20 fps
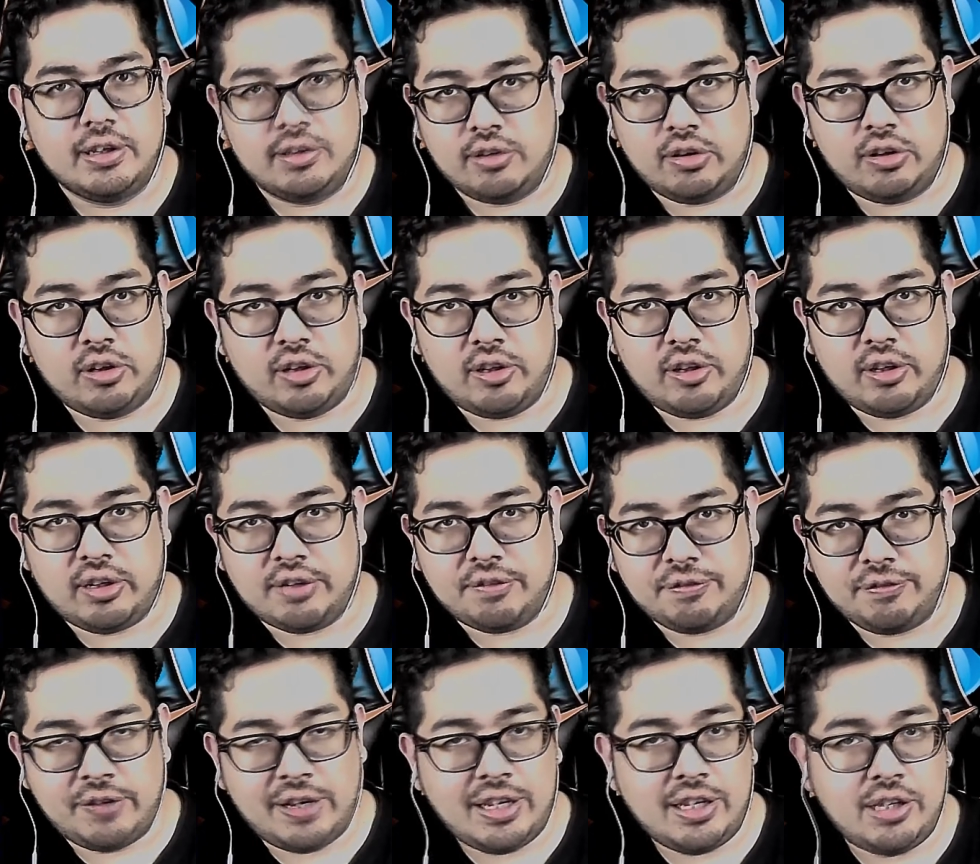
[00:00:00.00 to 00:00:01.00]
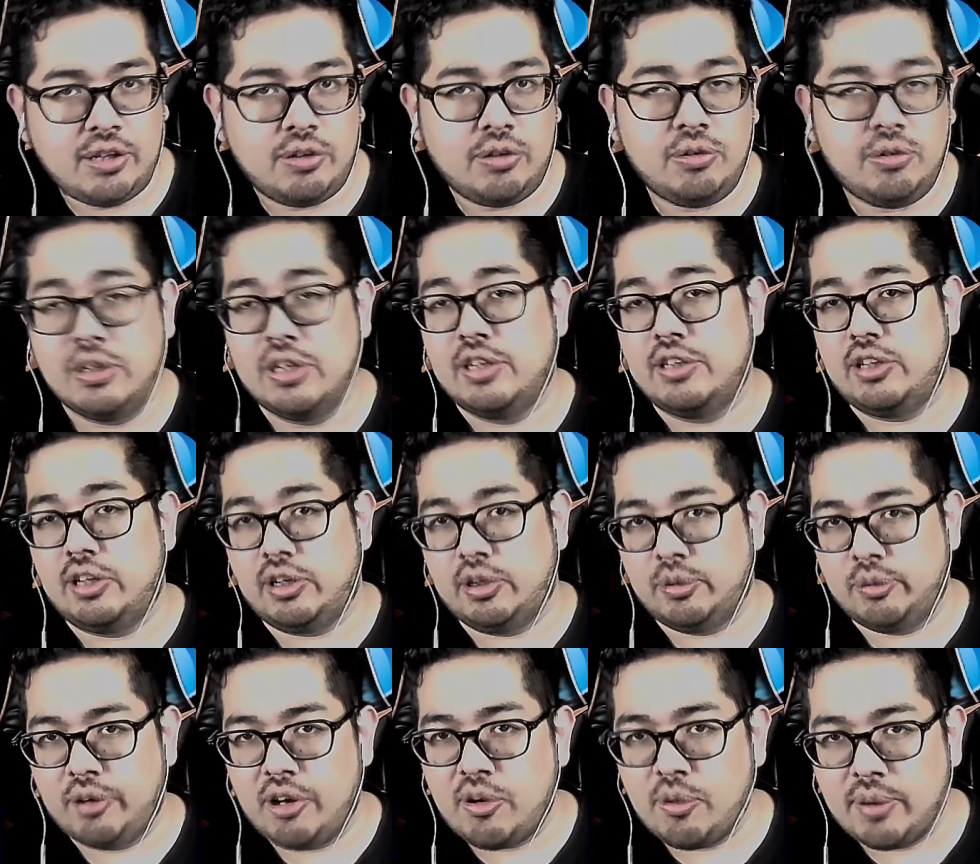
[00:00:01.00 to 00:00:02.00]
So they're either going to fight you, they're
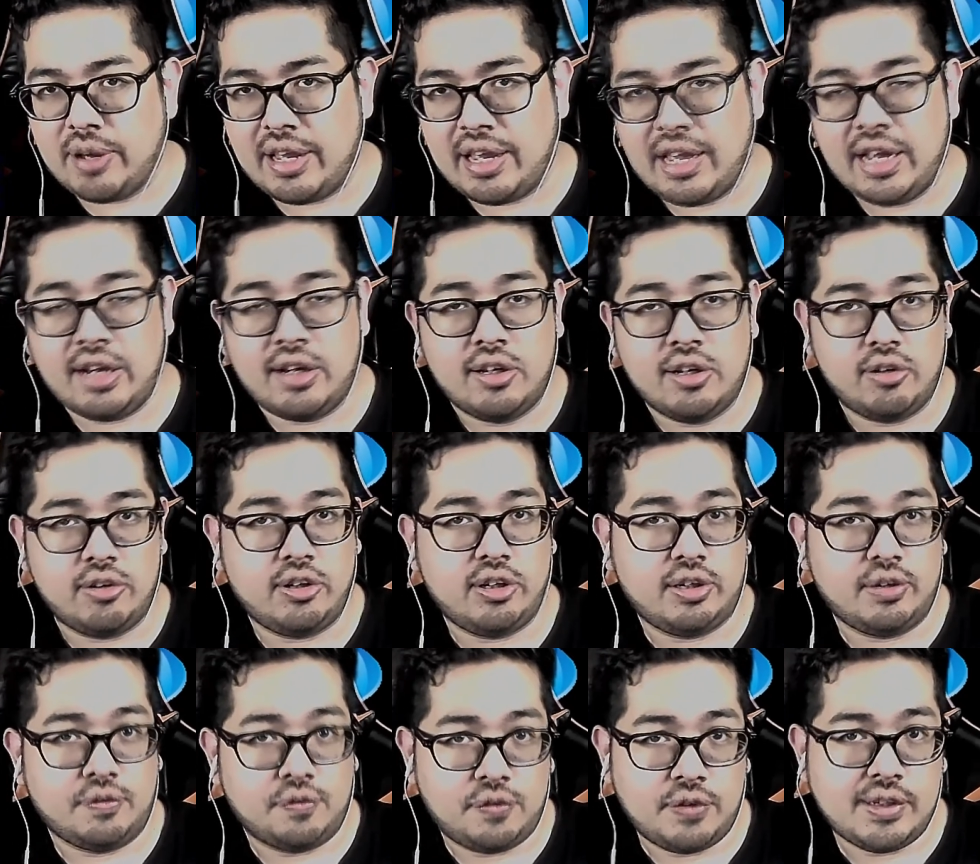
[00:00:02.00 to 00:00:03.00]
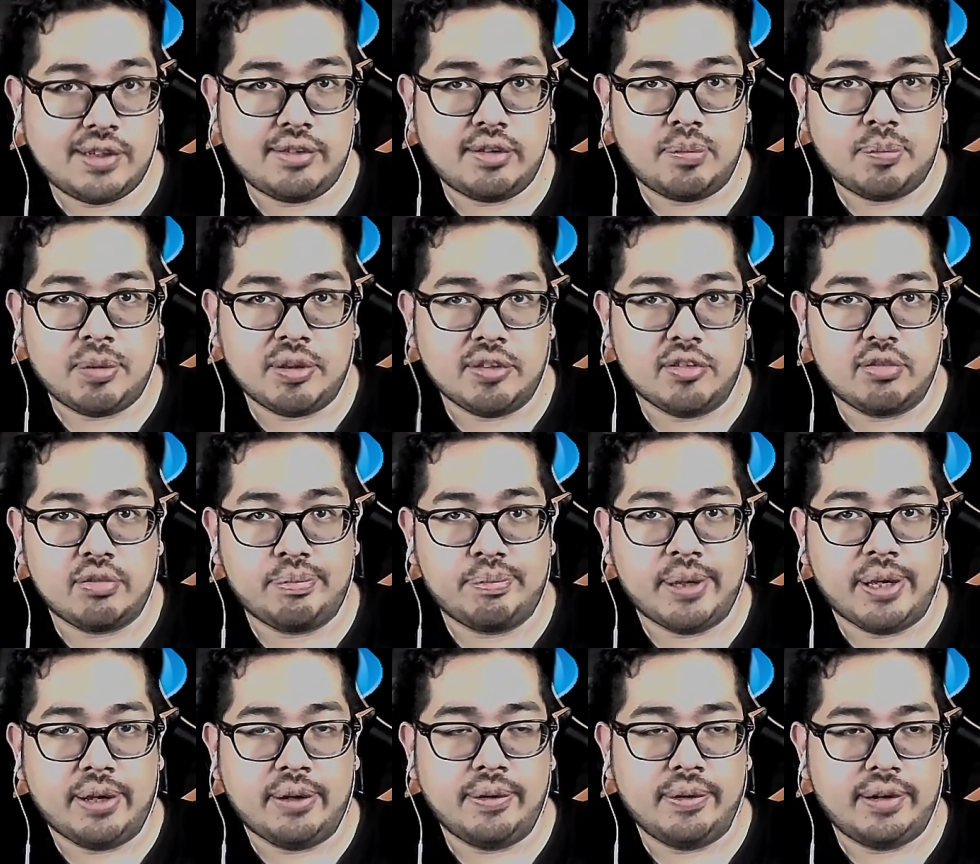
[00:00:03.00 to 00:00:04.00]
going to run away, or they're going to freeze up on the
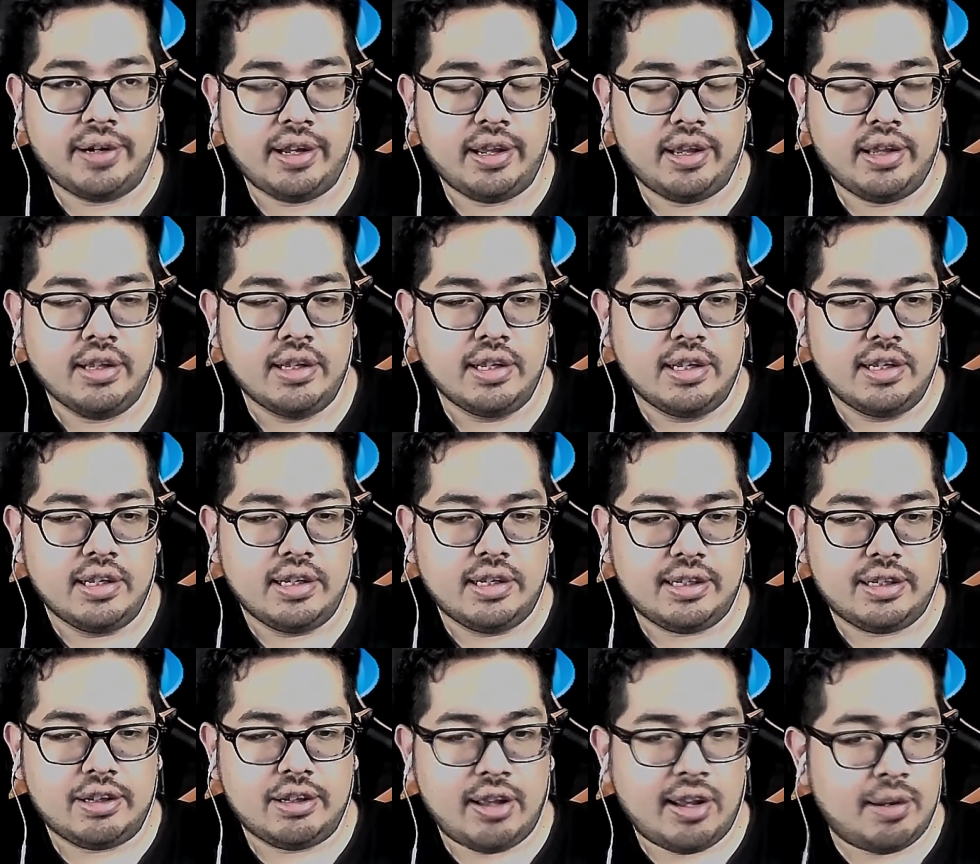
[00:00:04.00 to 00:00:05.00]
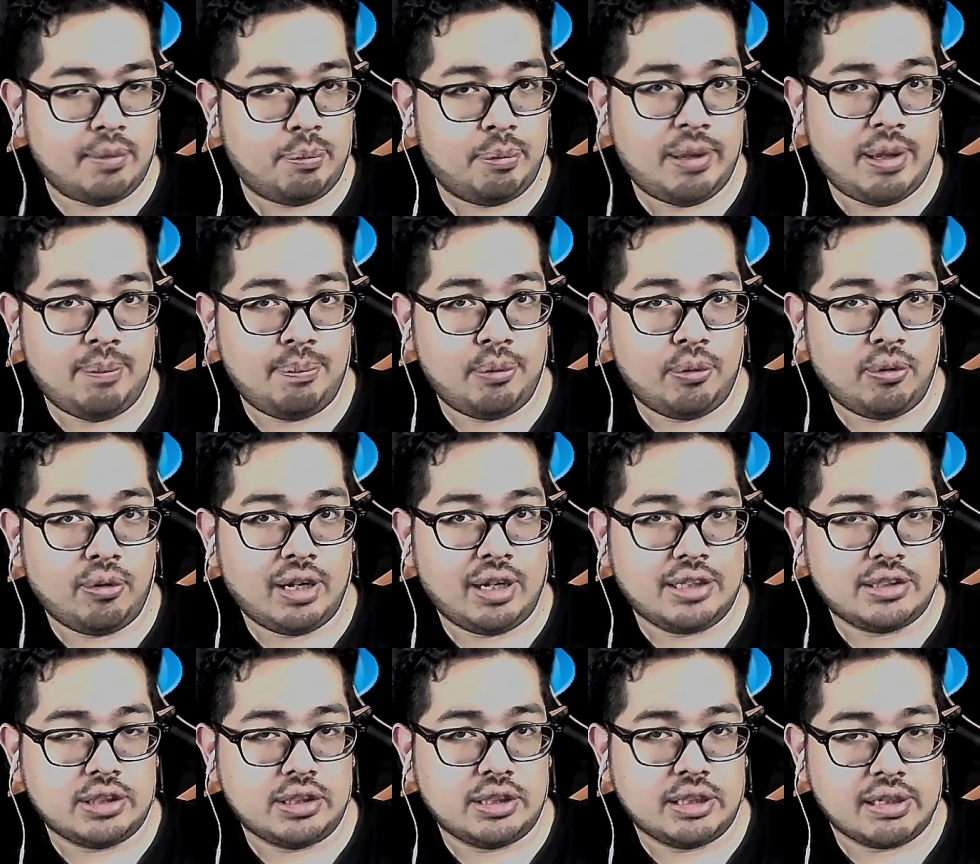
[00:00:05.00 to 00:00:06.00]
spot, right? And a lot of people
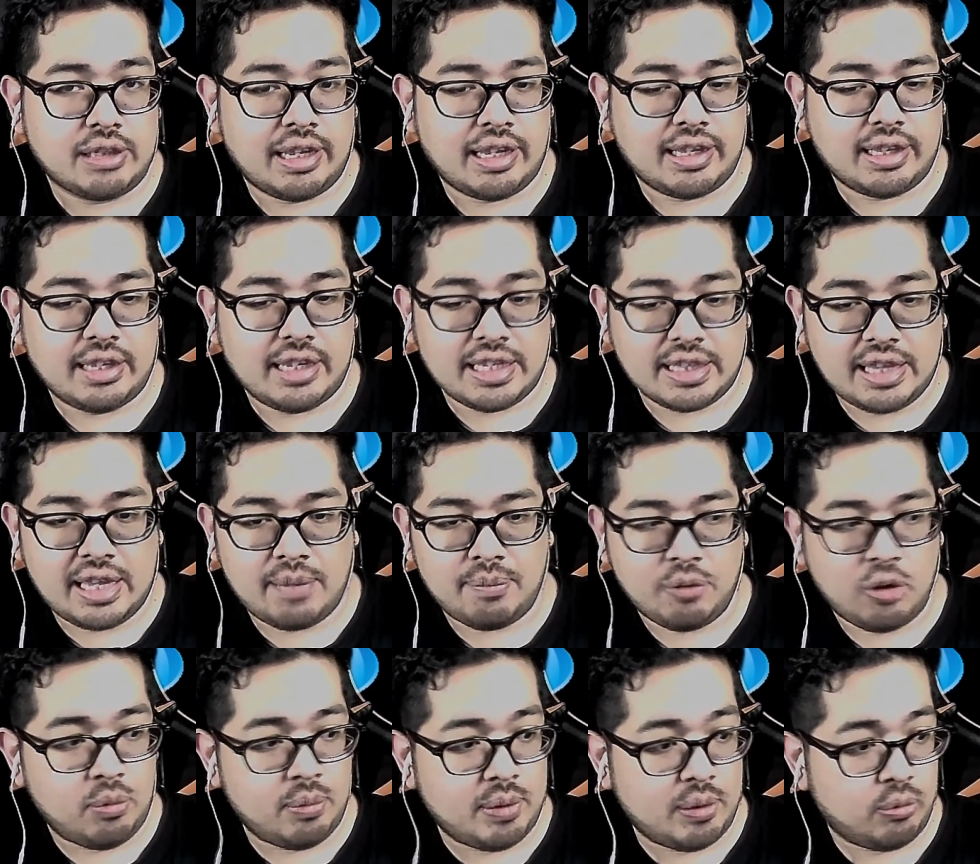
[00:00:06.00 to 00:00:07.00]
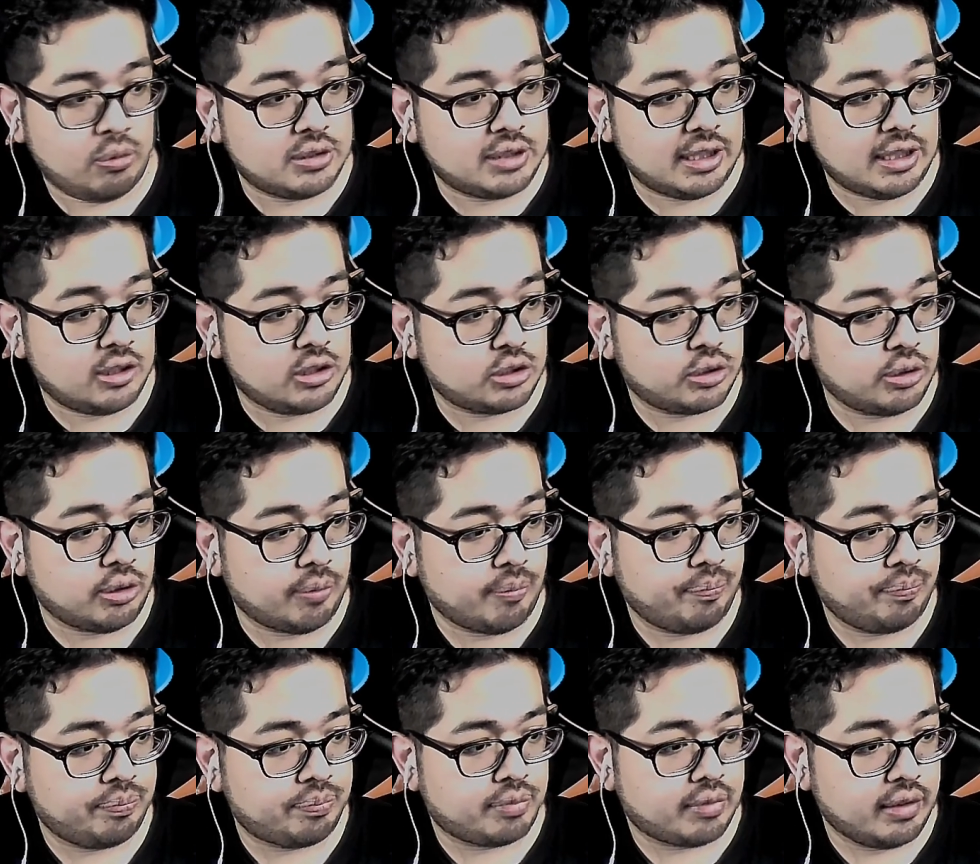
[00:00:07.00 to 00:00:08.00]
in that moment will take control.
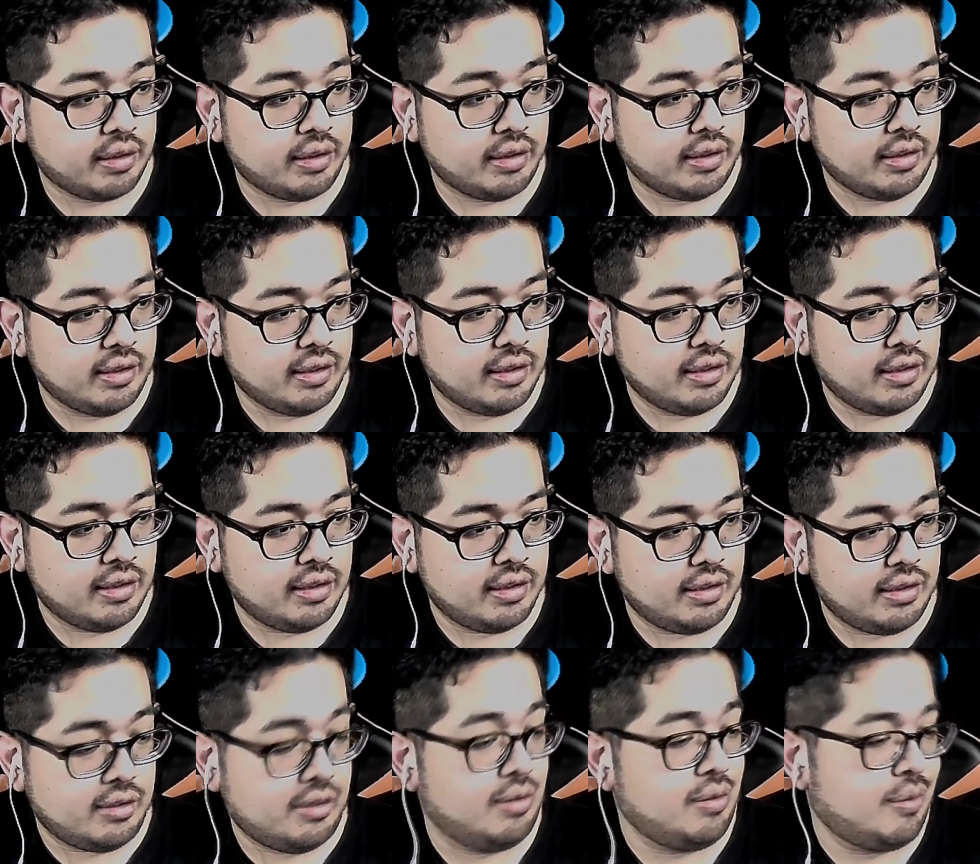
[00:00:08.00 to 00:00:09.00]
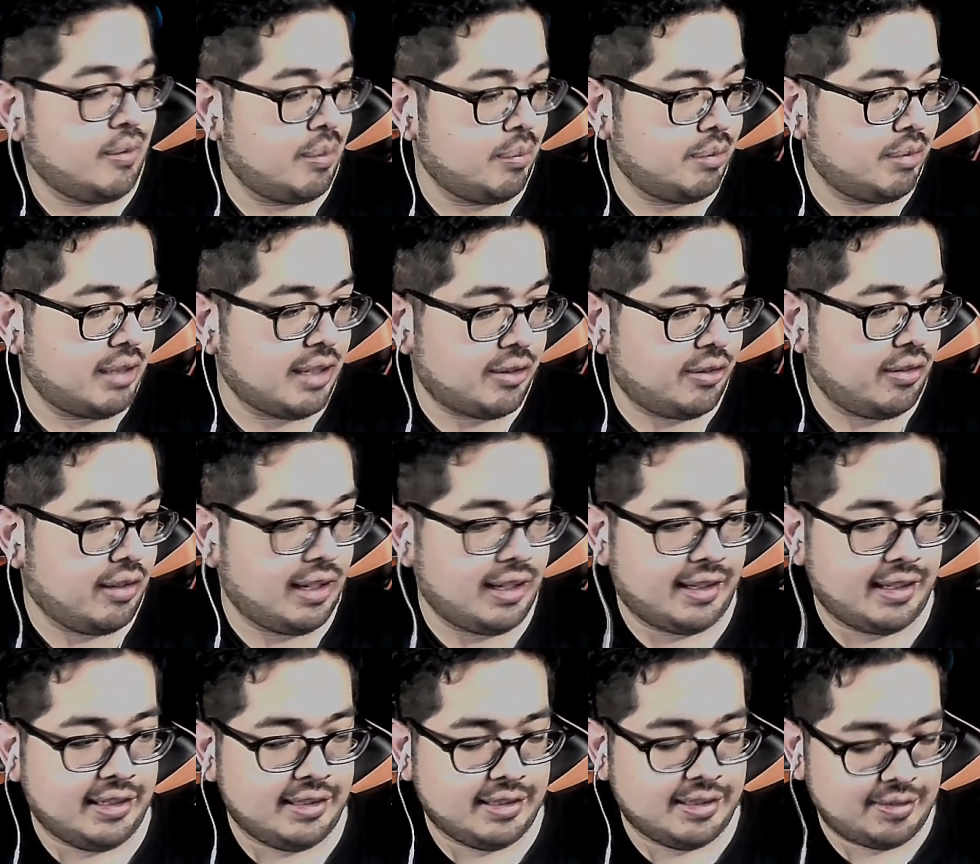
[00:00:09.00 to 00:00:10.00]
Oh, I'm glad you're
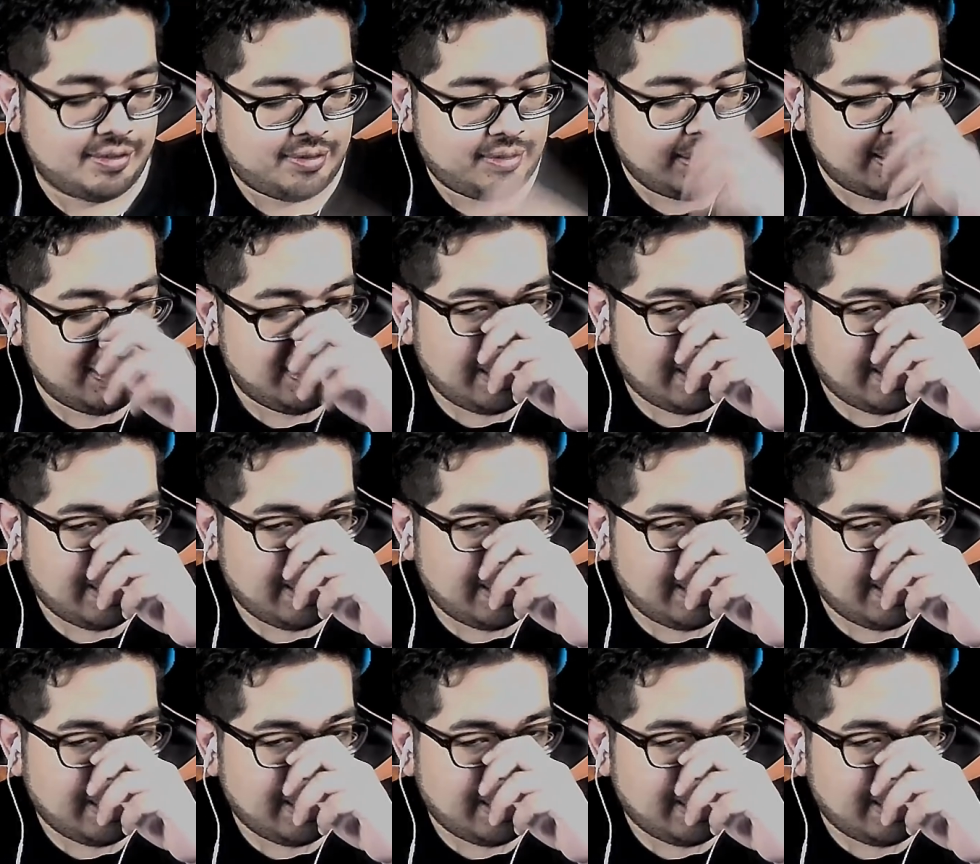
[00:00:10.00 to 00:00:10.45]
liking this.